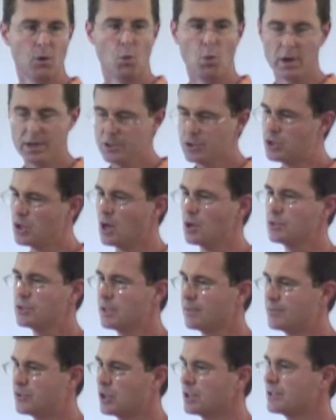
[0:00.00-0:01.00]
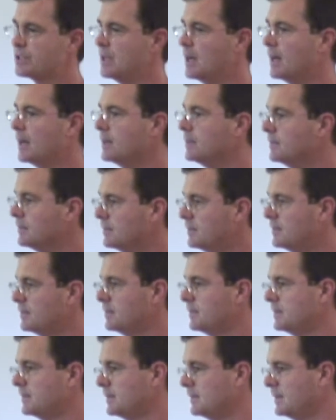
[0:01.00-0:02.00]
What has Joseph just done?
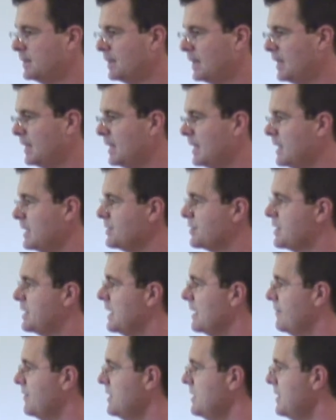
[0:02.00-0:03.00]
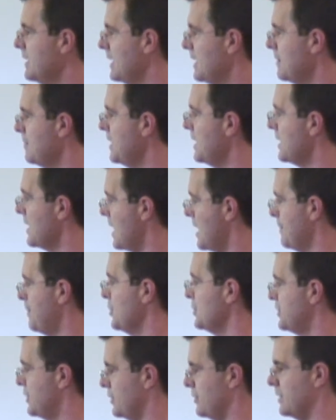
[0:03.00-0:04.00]
He's given them an
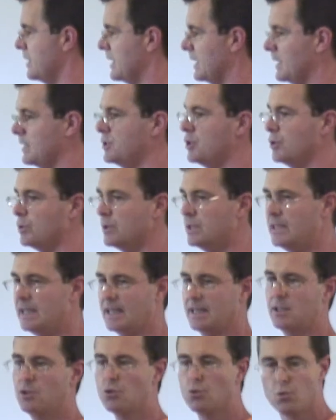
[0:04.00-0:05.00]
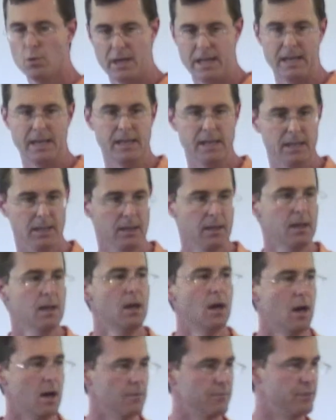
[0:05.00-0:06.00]
opportunity to get rid
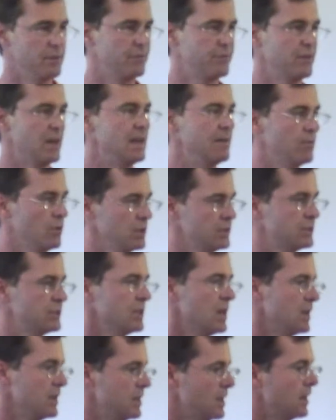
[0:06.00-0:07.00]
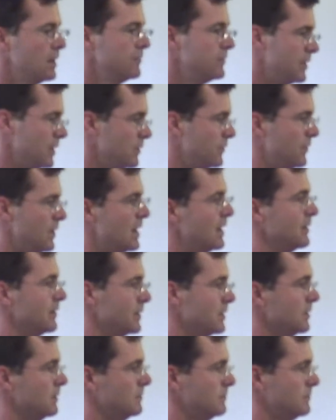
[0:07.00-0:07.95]
of the favorite son of their father.